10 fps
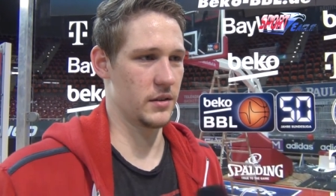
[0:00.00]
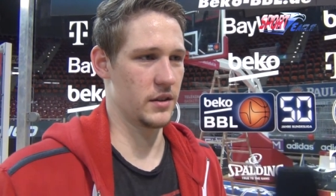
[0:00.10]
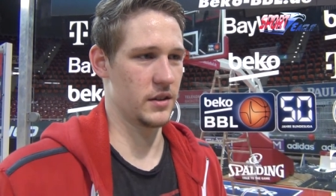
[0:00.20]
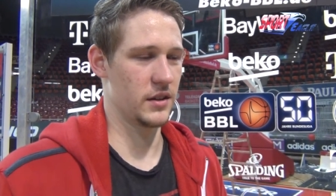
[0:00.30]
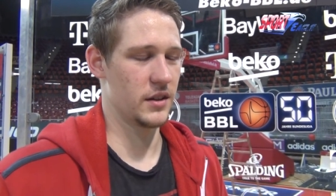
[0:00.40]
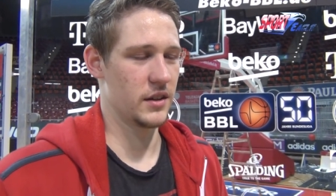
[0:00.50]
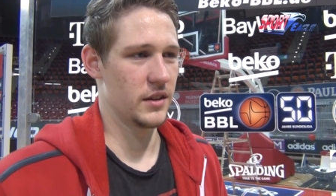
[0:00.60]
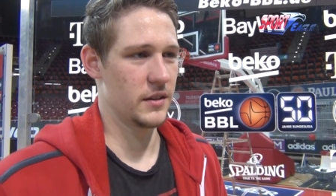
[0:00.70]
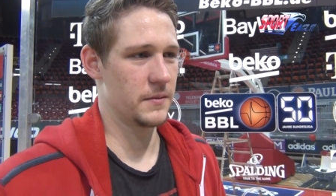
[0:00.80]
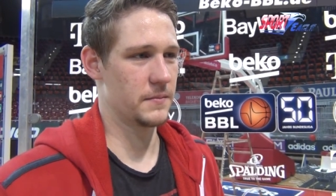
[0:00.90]
Did the
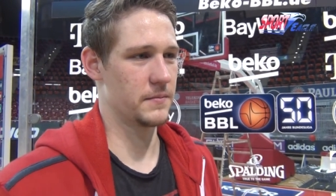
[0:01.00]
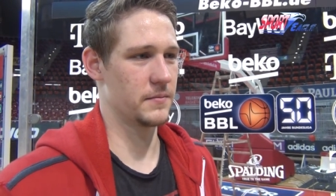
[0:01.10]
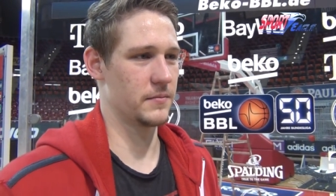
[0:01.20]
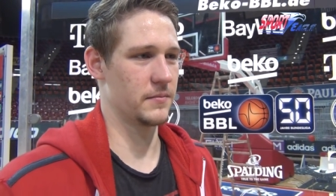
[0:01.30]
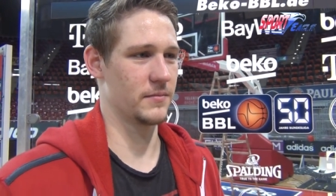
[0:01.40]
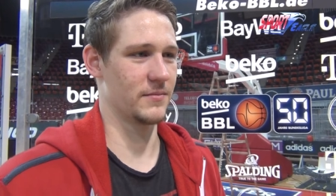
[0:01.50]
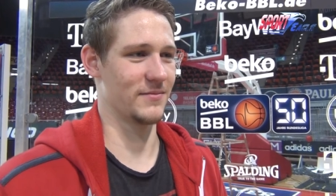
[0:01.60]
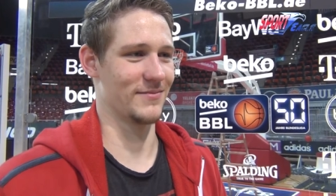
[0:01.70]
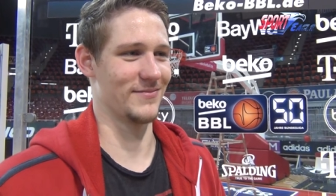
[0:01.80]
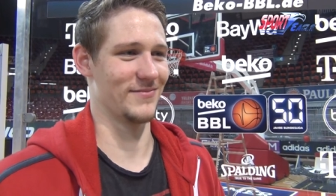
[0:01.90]
Crazies make fun of you at all? Were you a
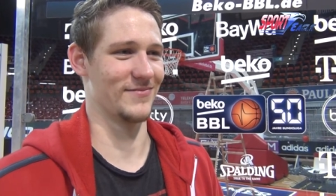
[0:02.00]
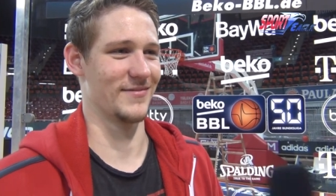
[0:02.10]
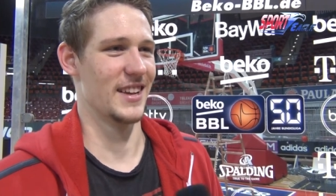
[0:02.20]
target of them?